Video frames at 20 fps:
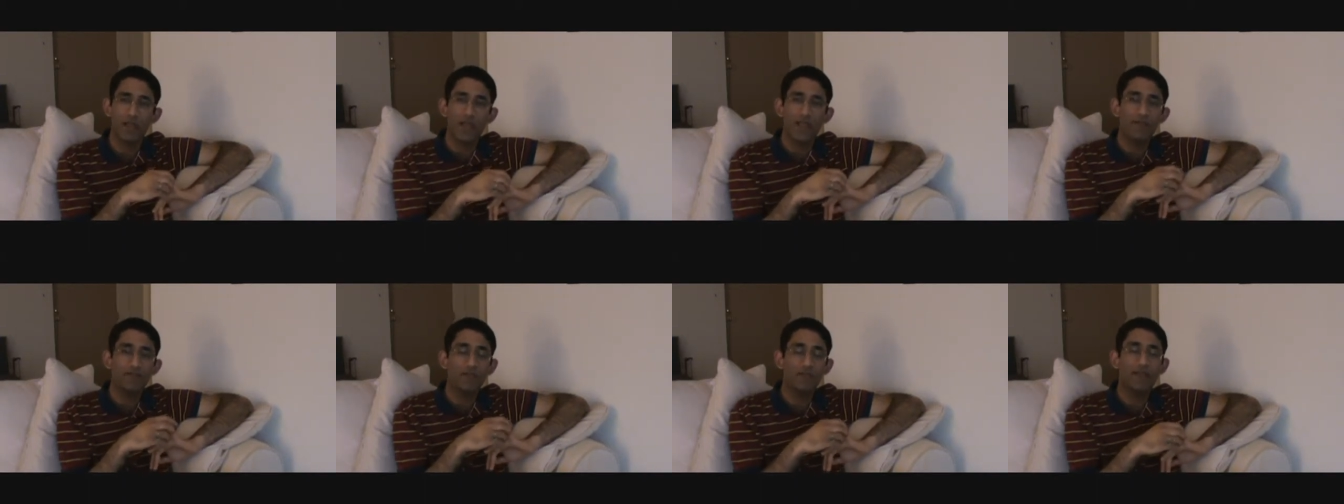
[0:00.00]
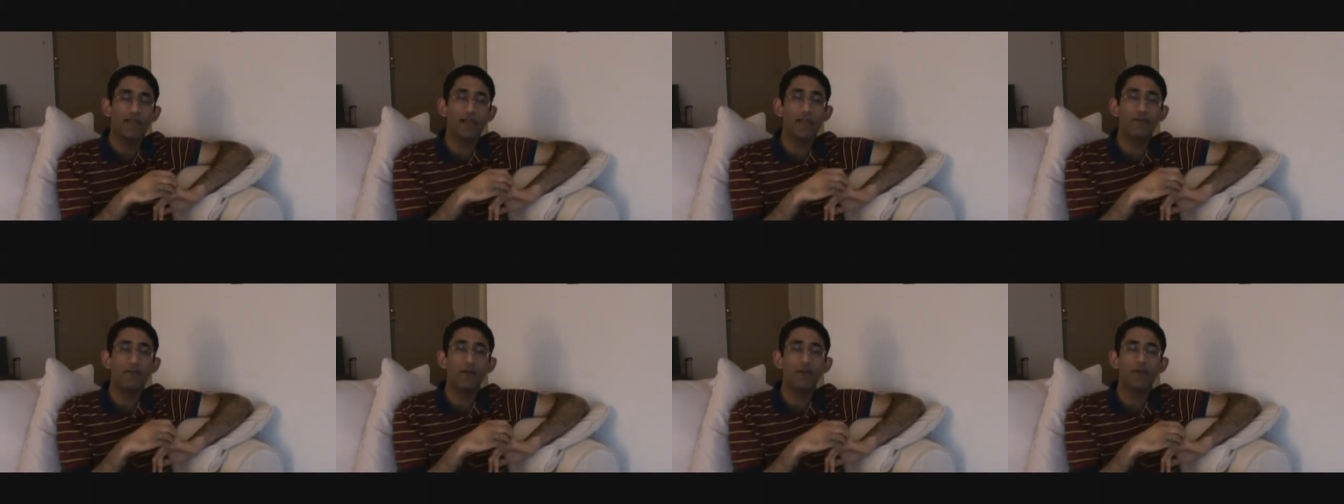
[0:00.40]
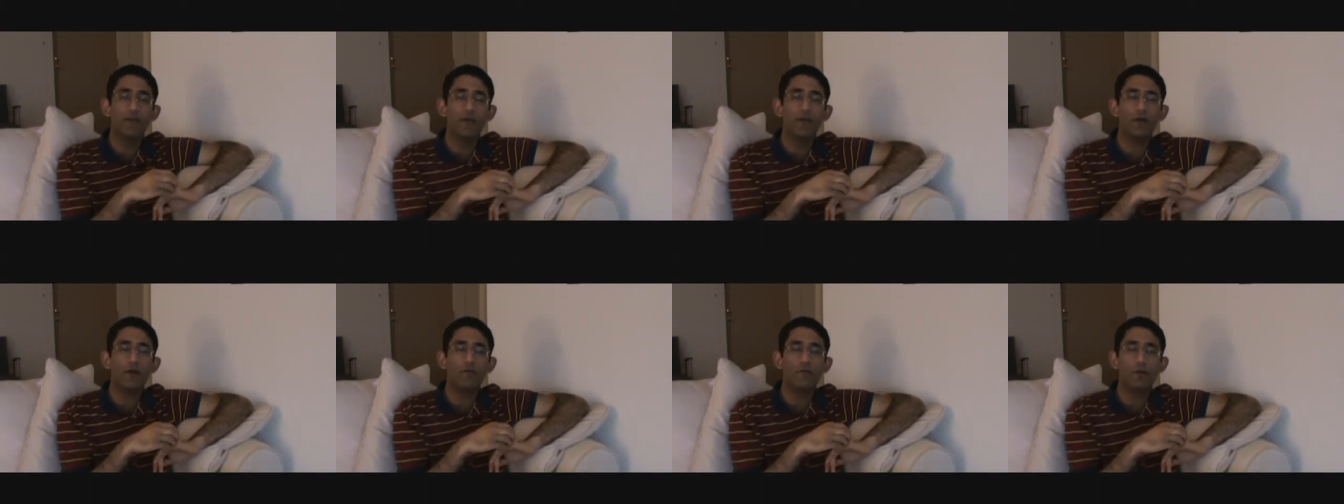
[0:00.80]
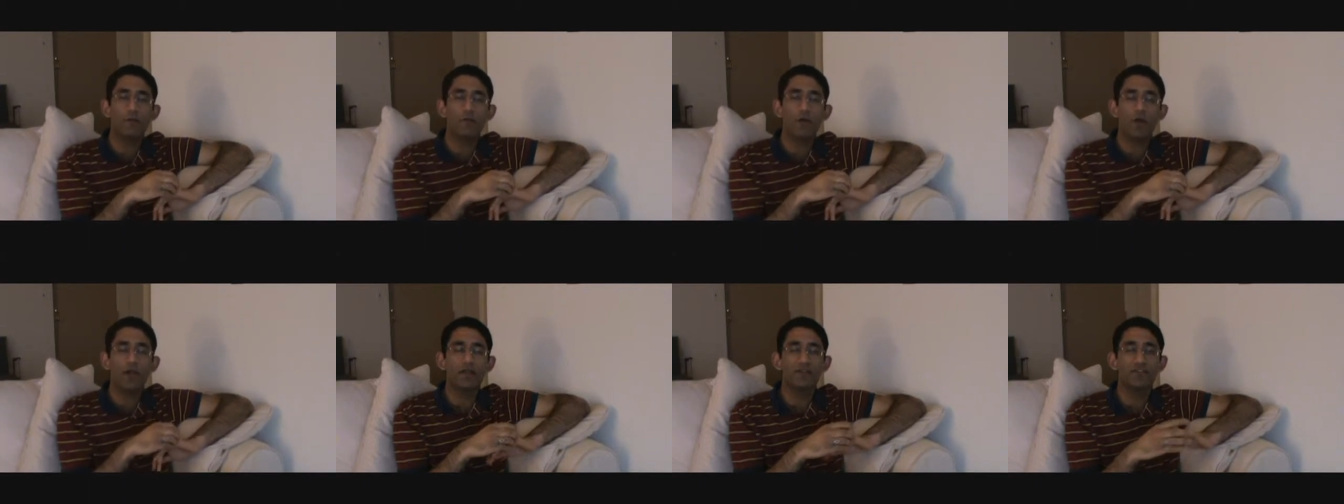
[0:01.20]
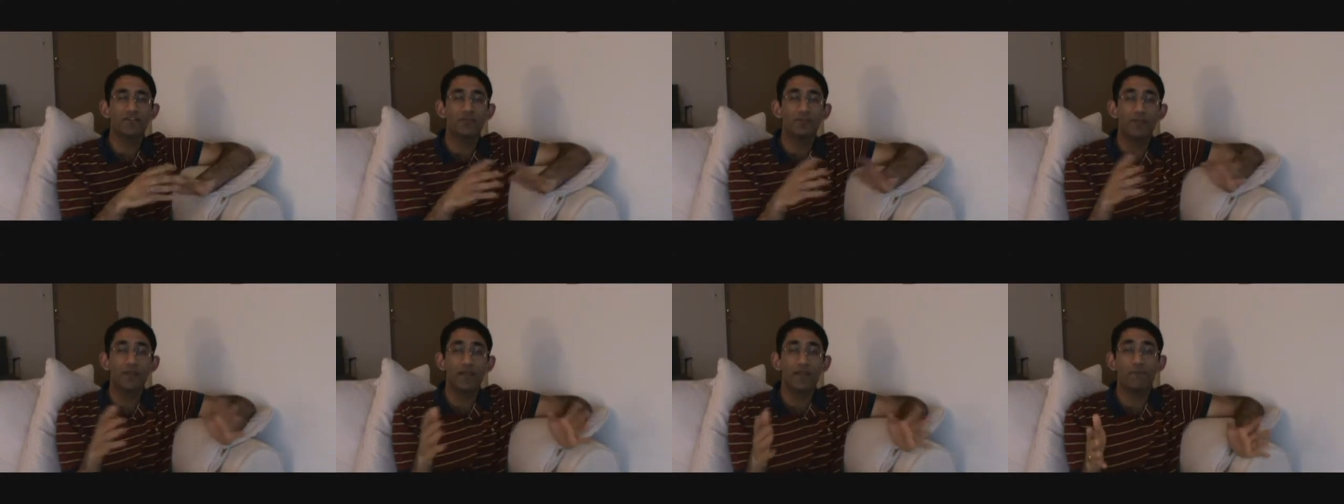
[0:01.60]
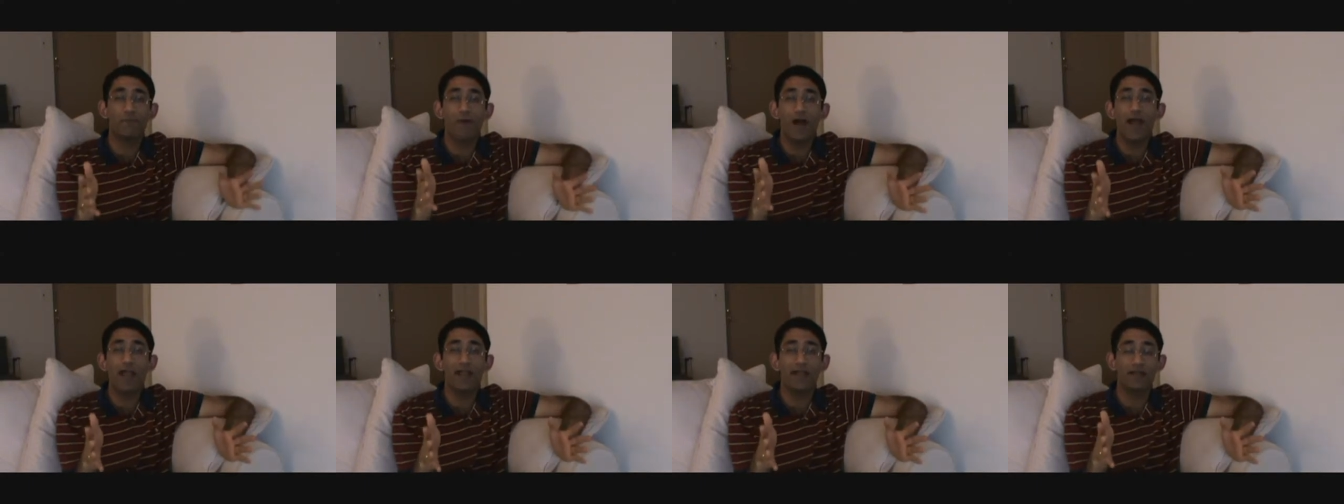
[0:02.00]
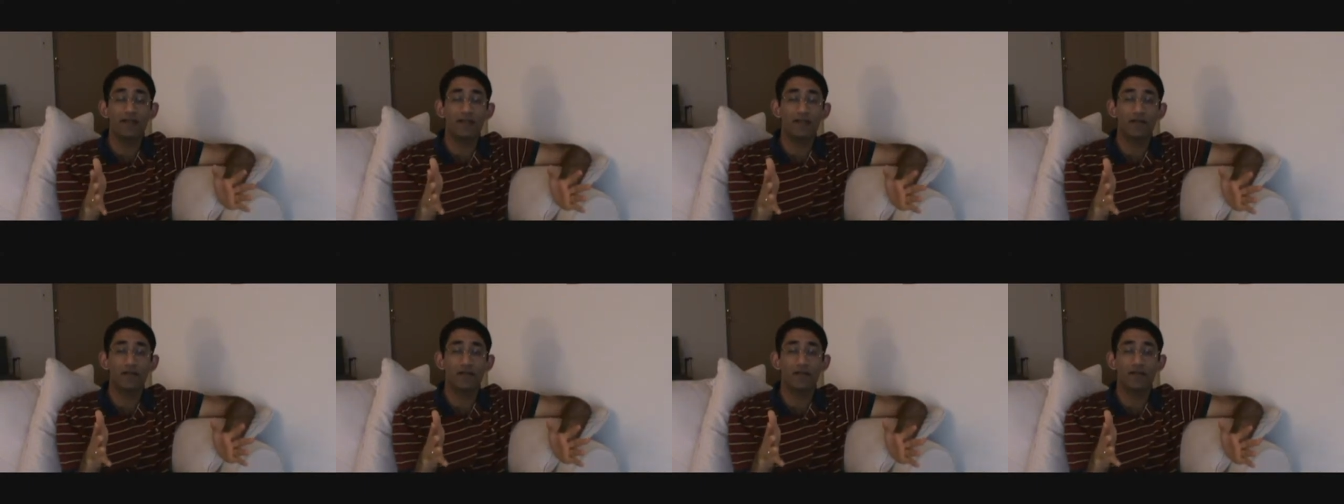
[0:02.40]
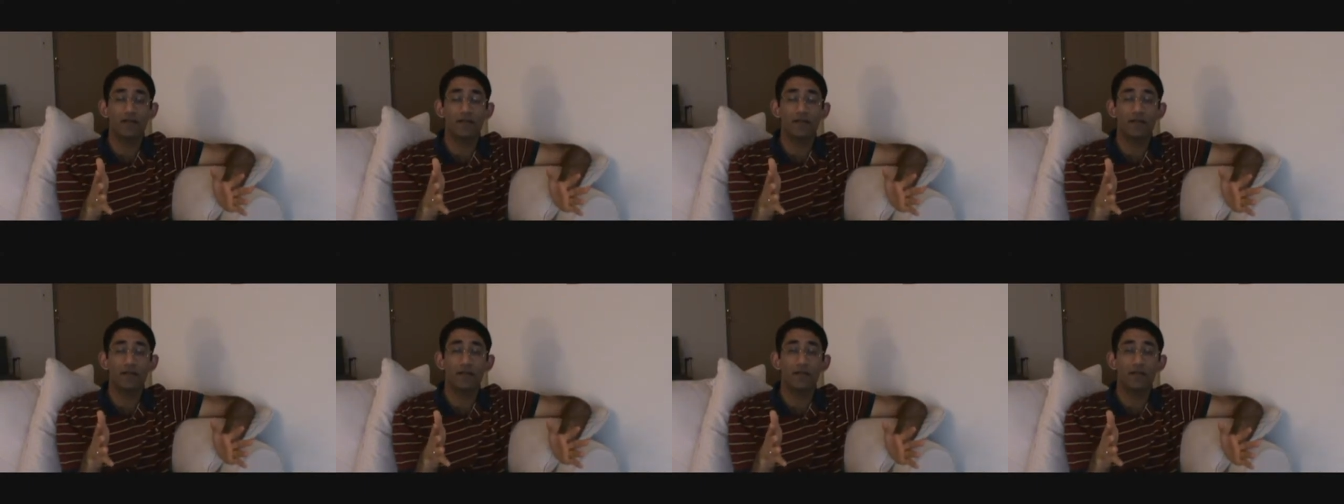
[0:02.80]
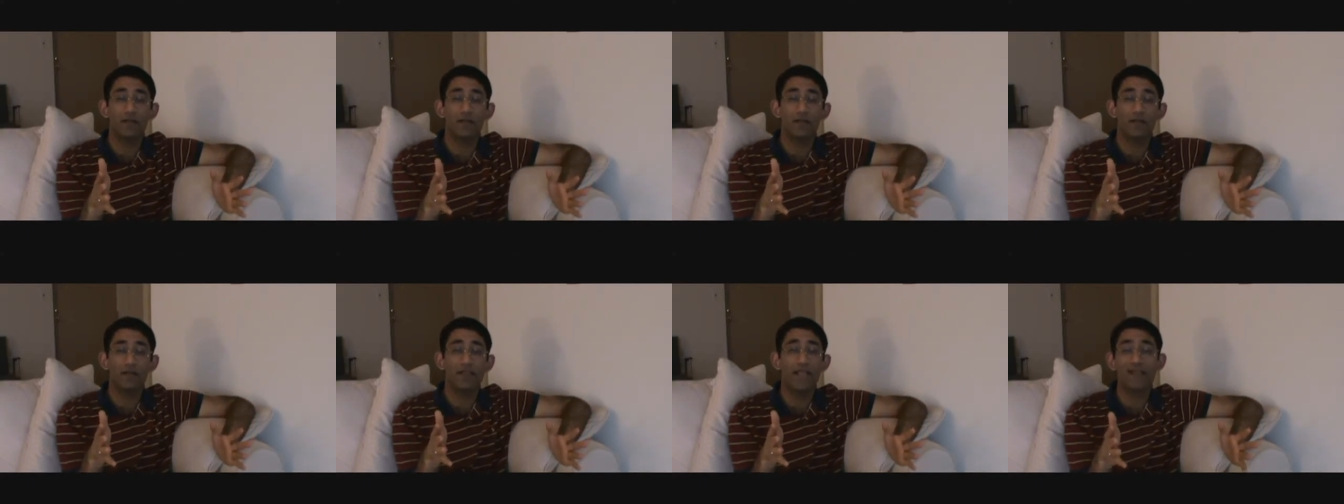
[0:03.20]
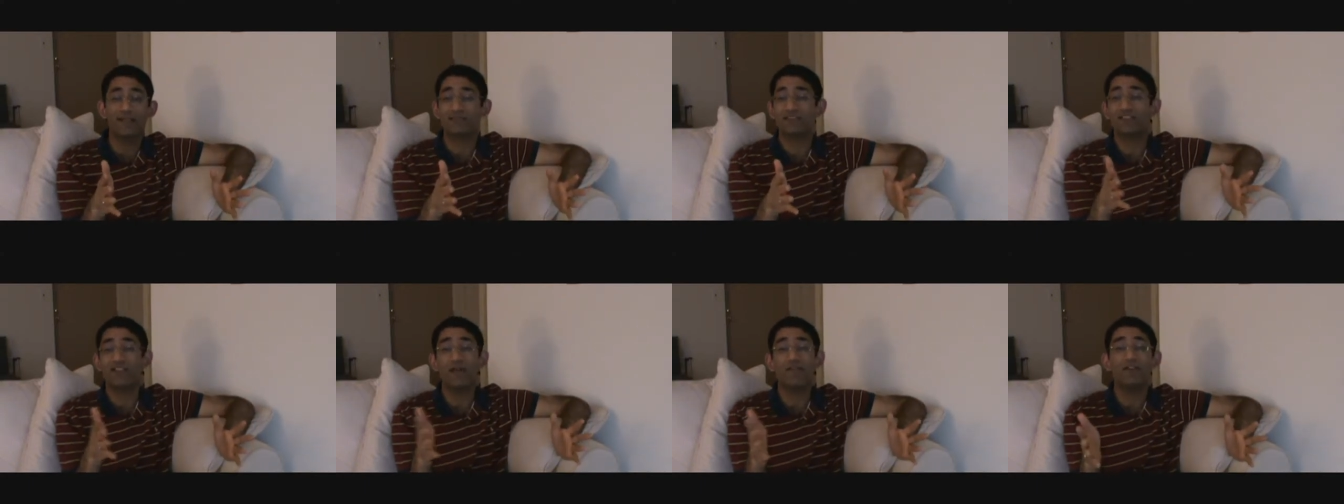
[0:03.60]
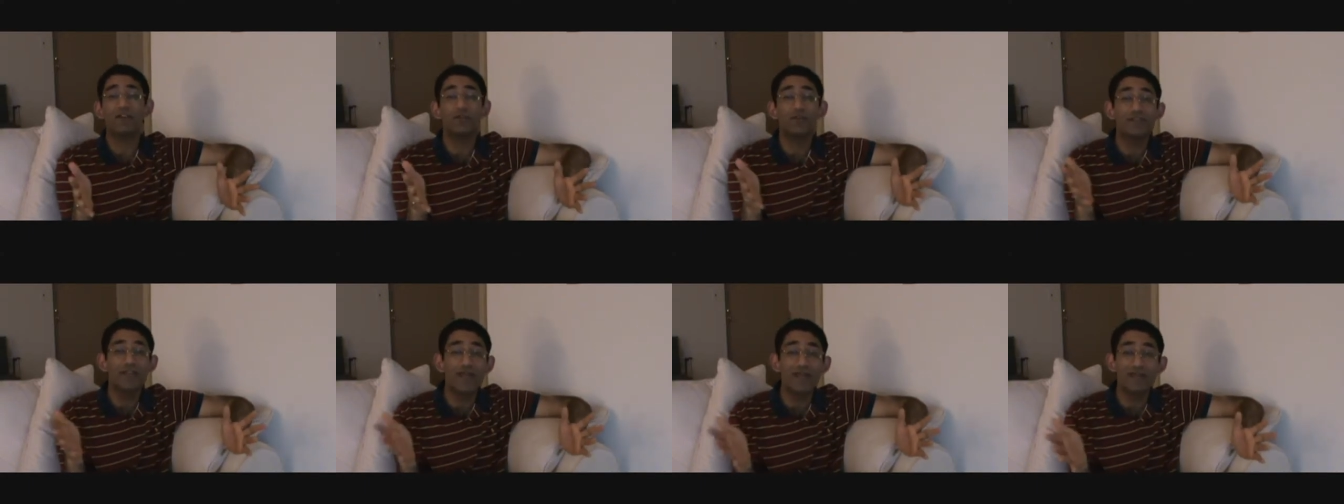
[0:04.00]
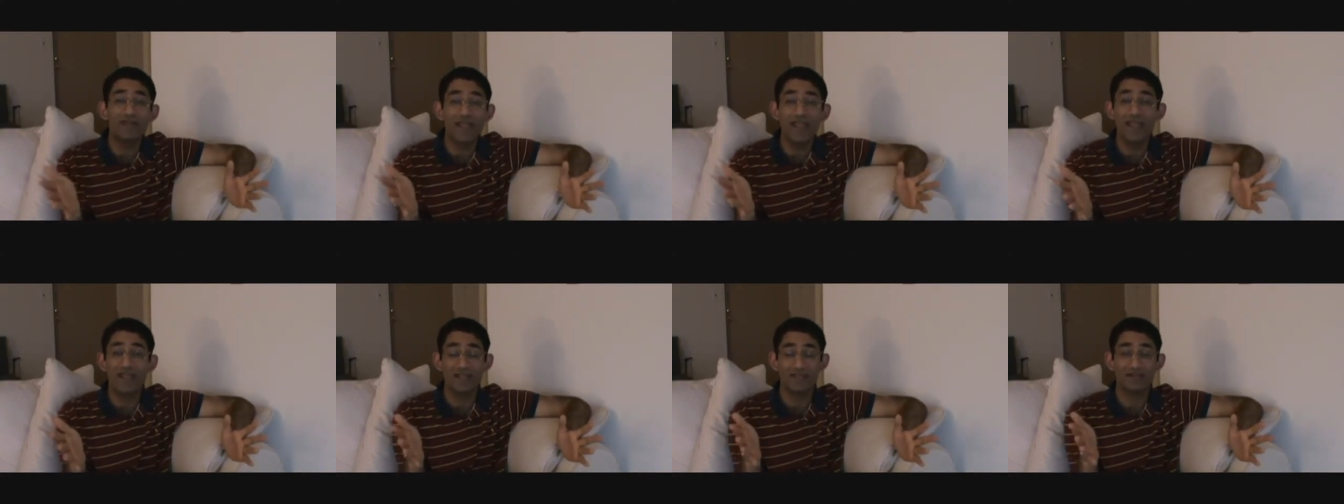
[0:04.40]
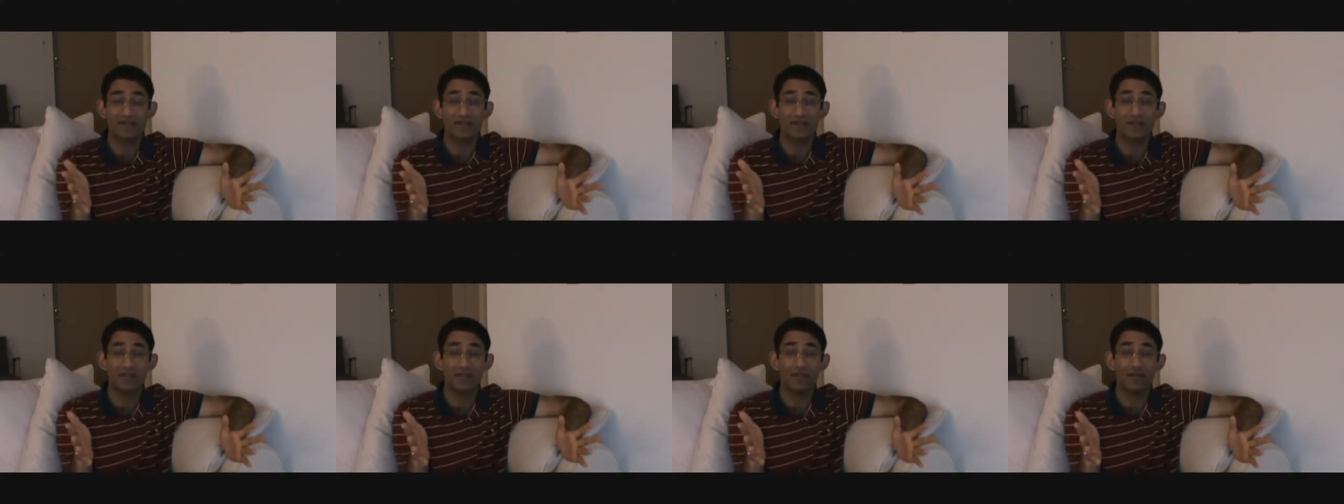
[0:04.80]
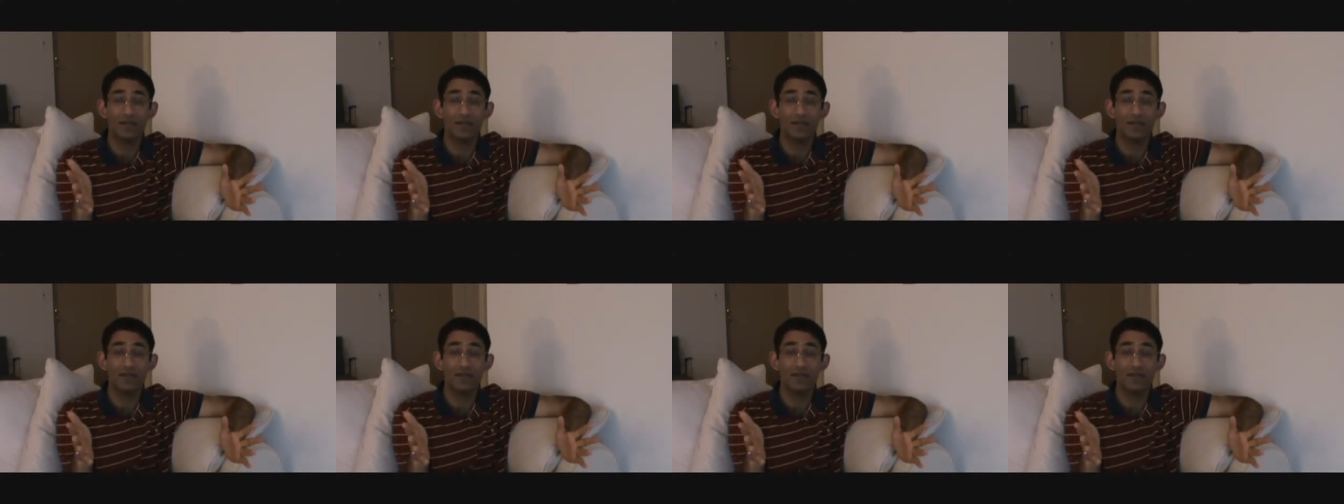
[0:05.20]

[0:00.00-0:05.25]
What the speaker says: If the delivery window of your products is pretty wide, like 7 to 10 days,